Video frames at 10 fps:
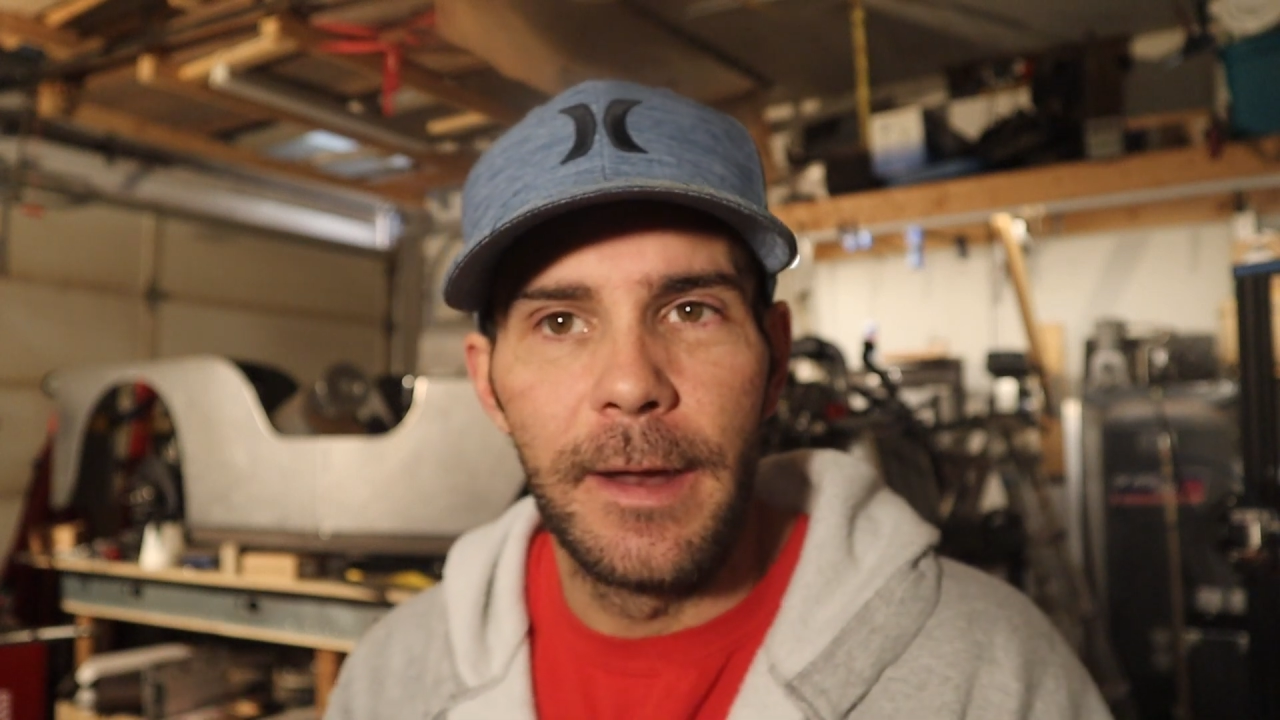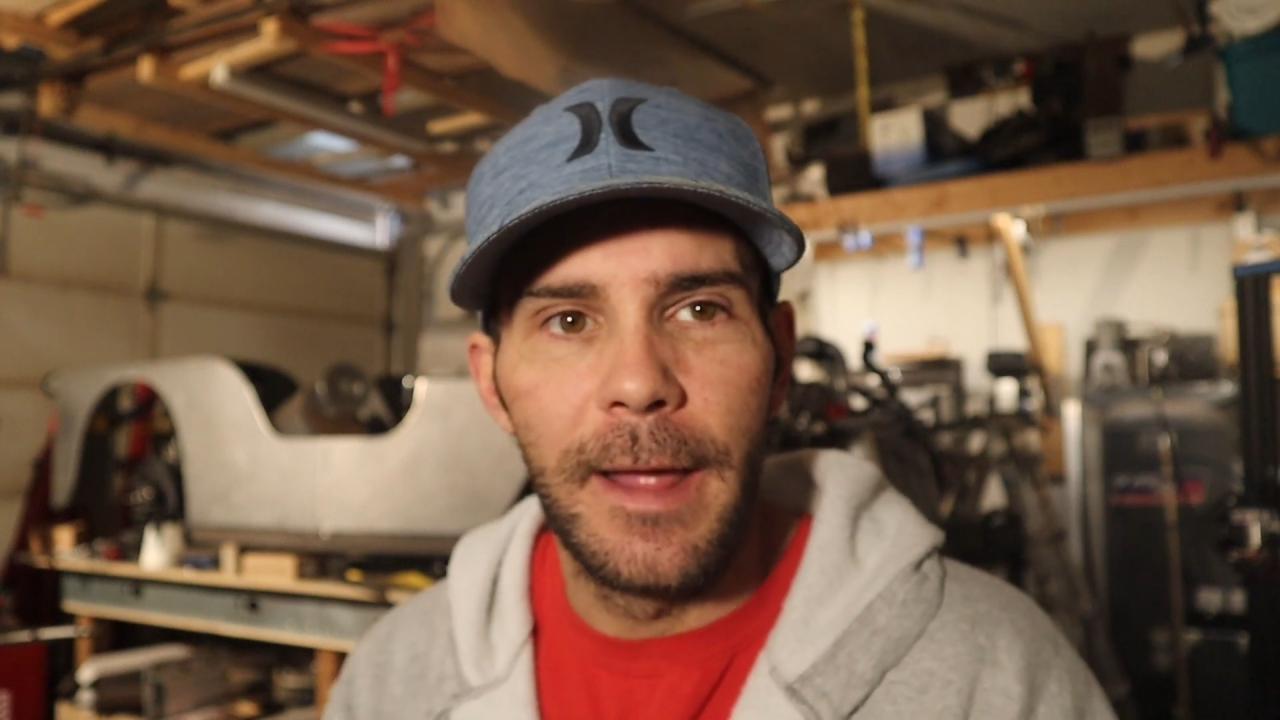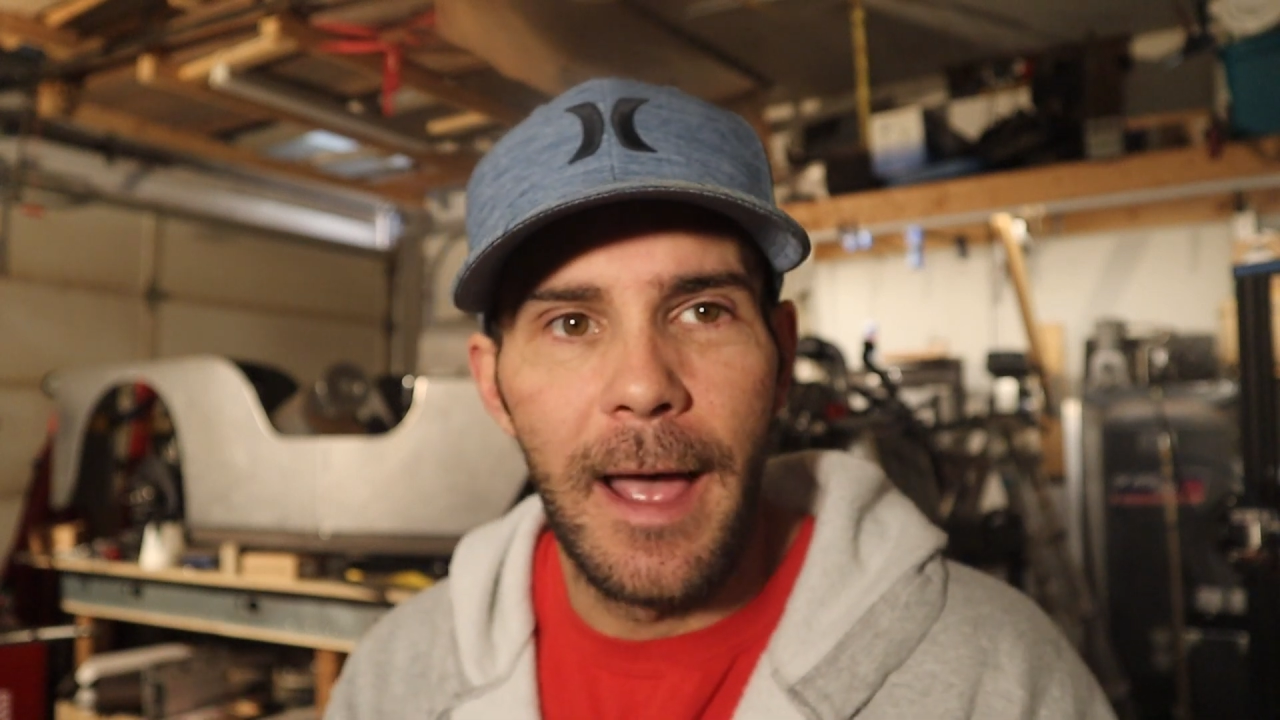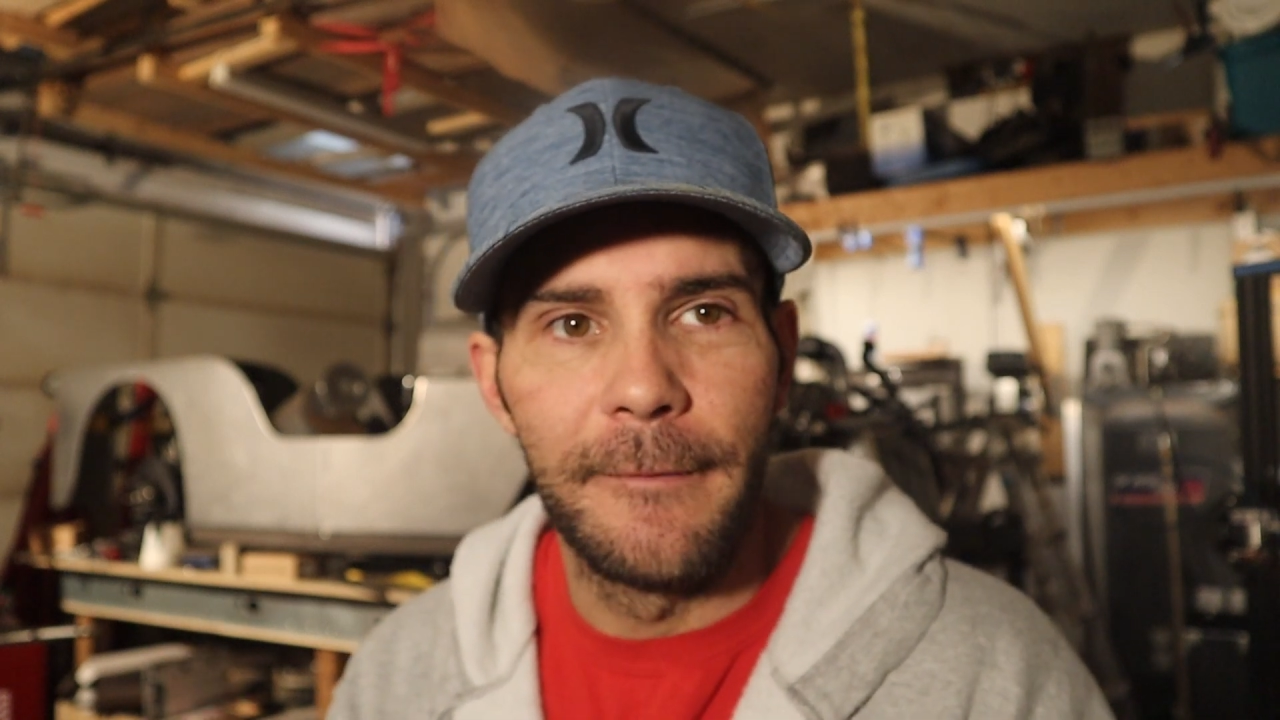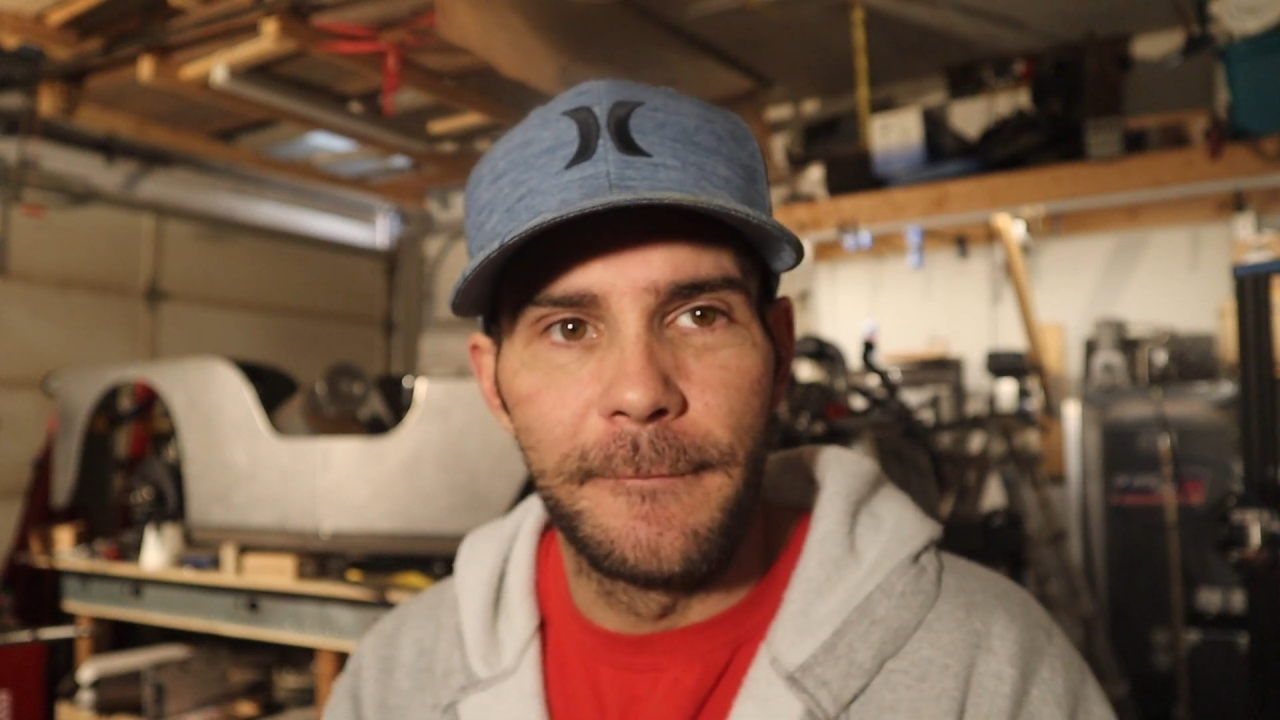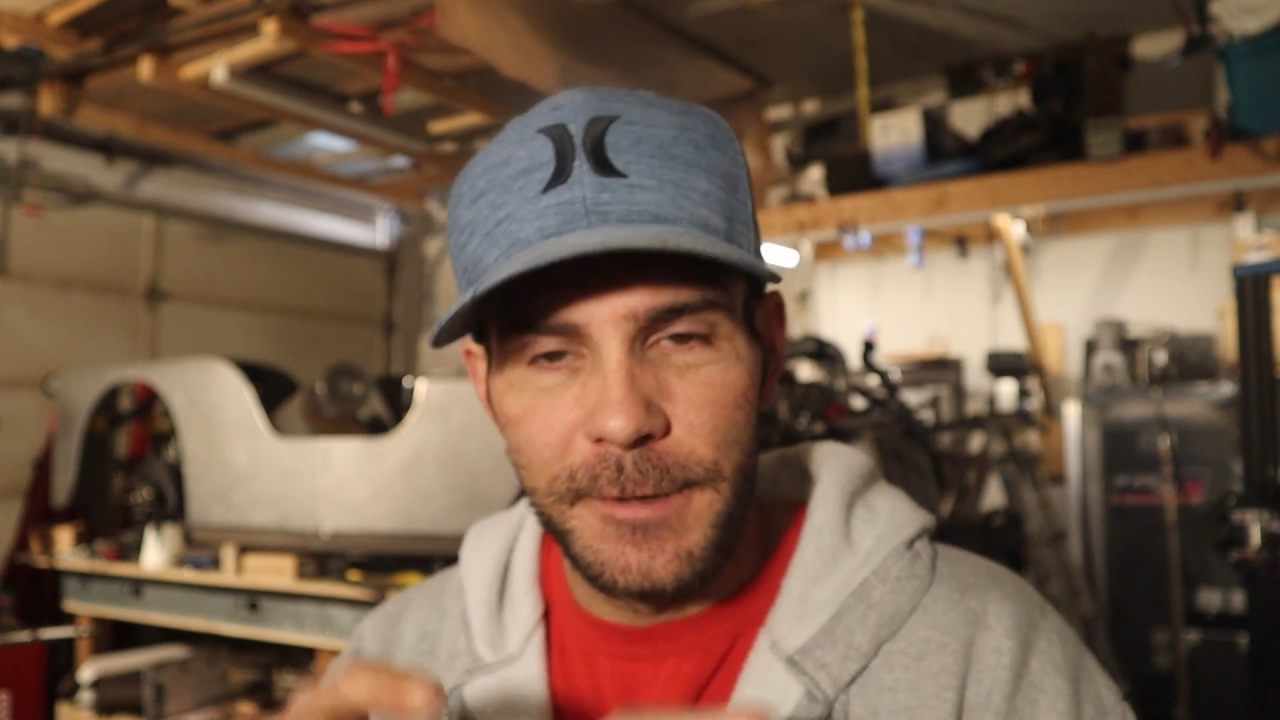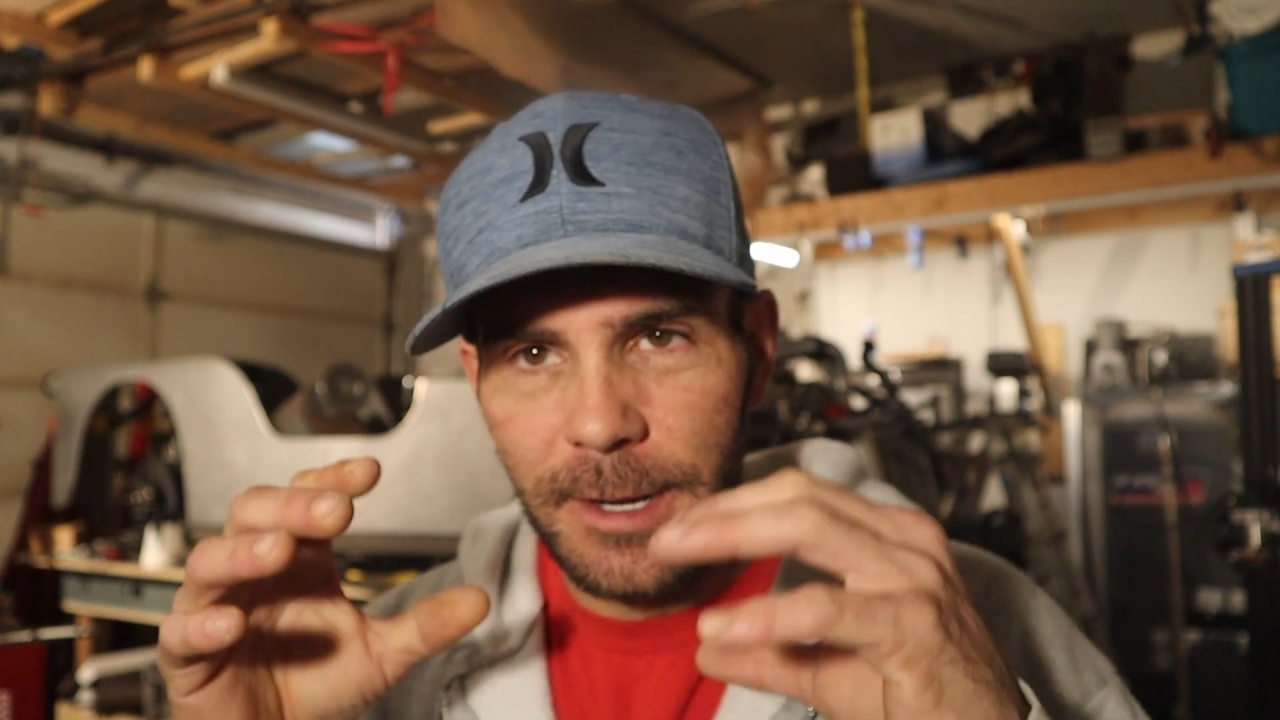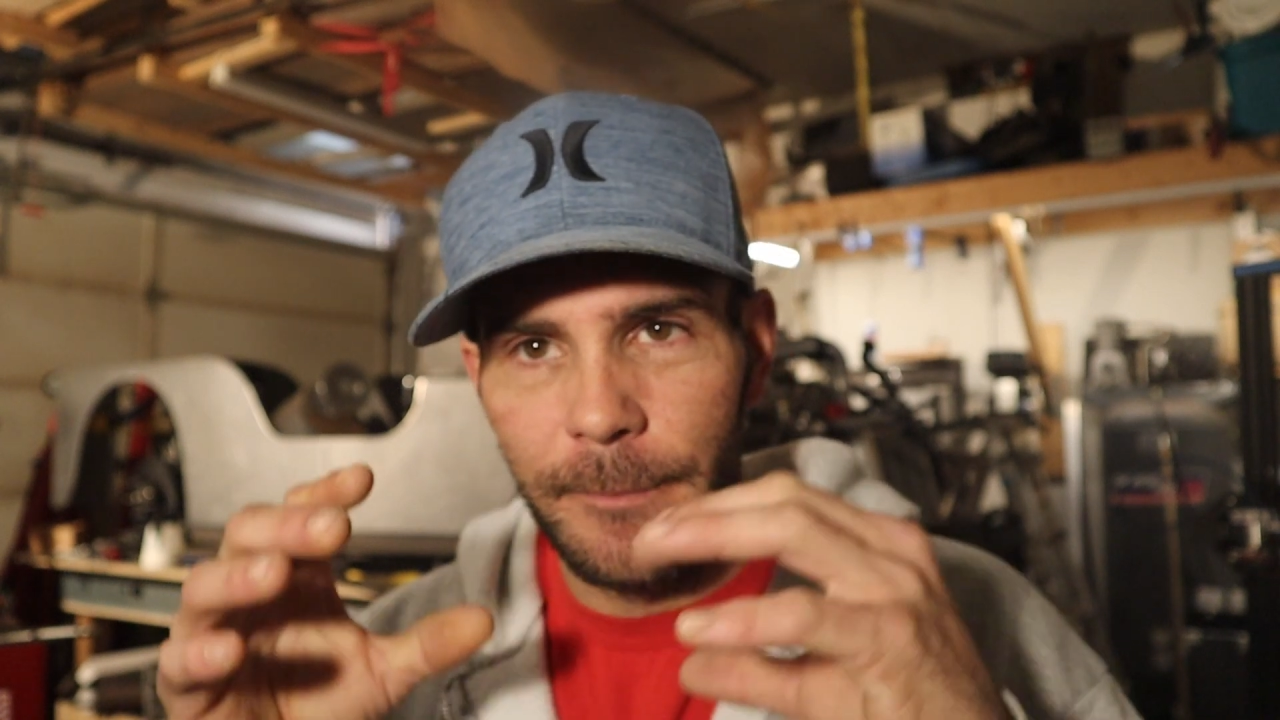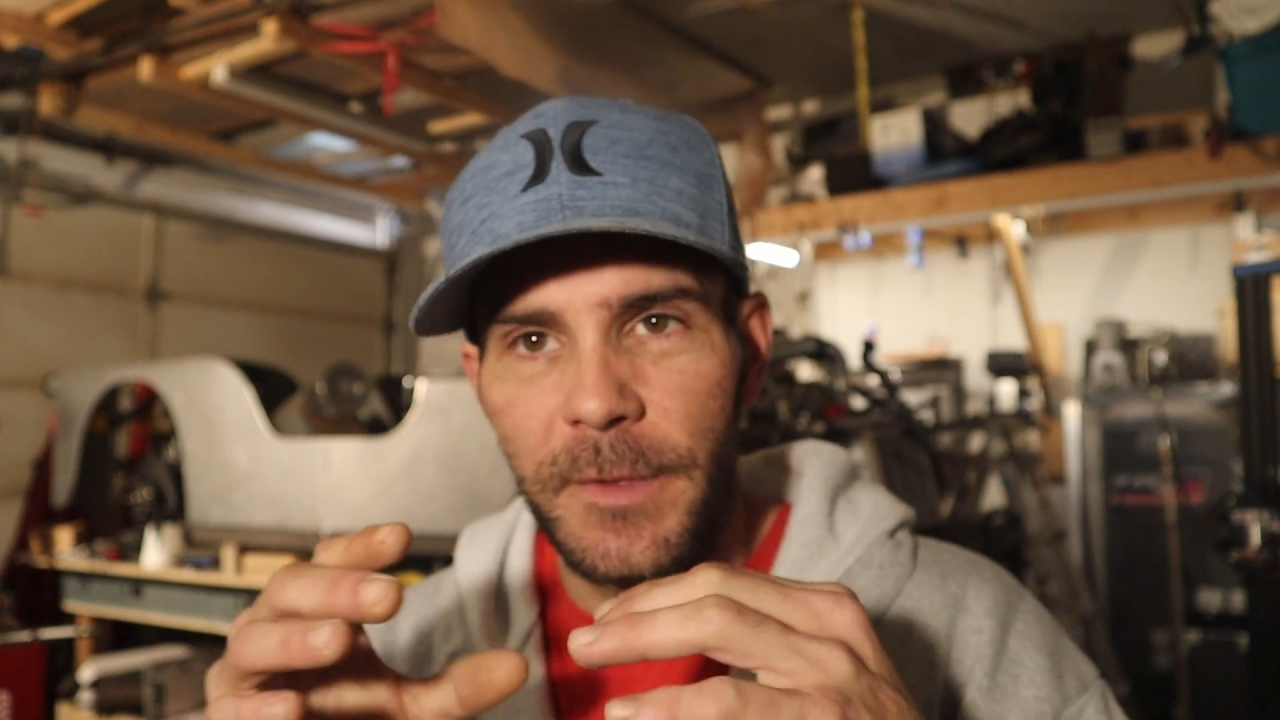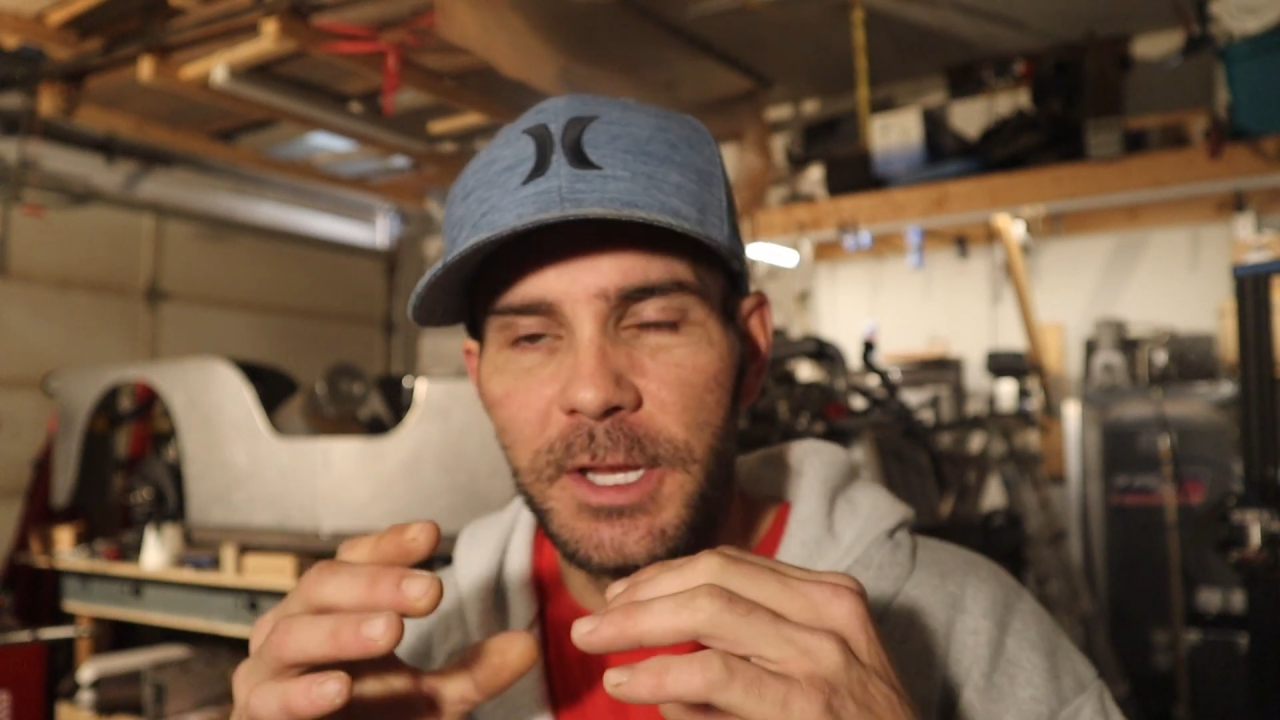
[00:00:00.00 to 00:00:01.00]
have
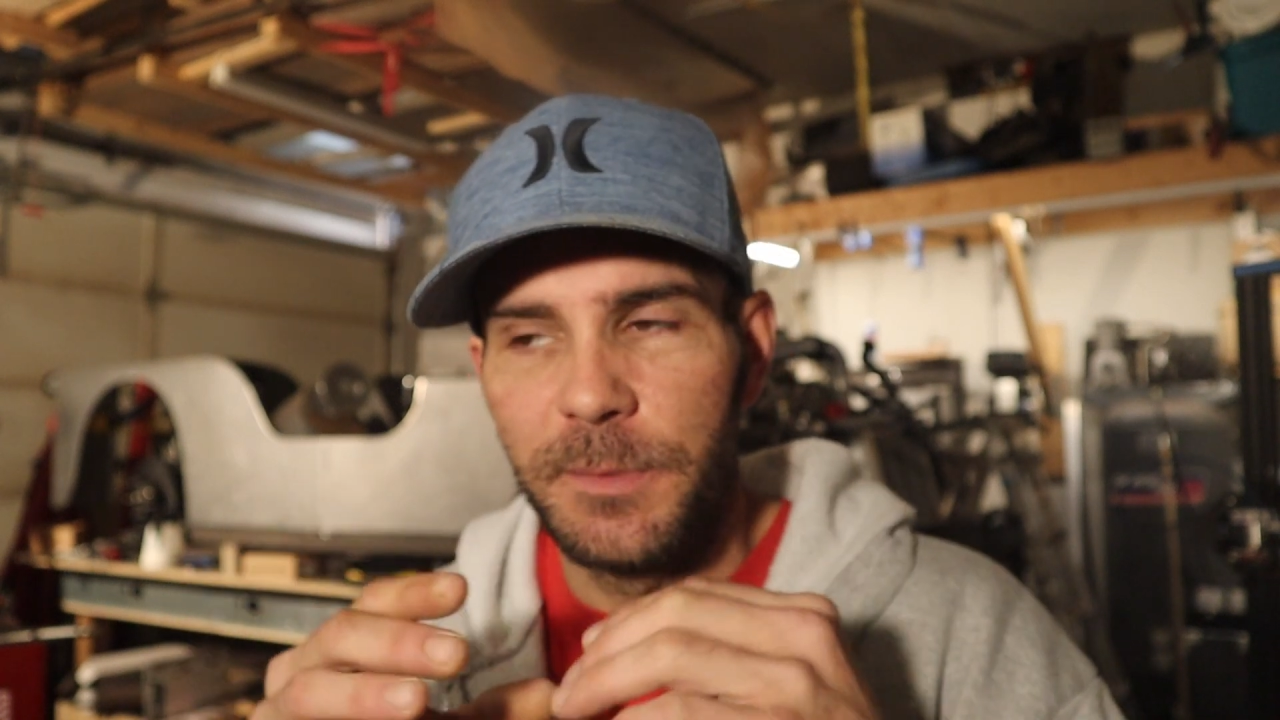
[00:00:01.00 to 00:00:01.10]
something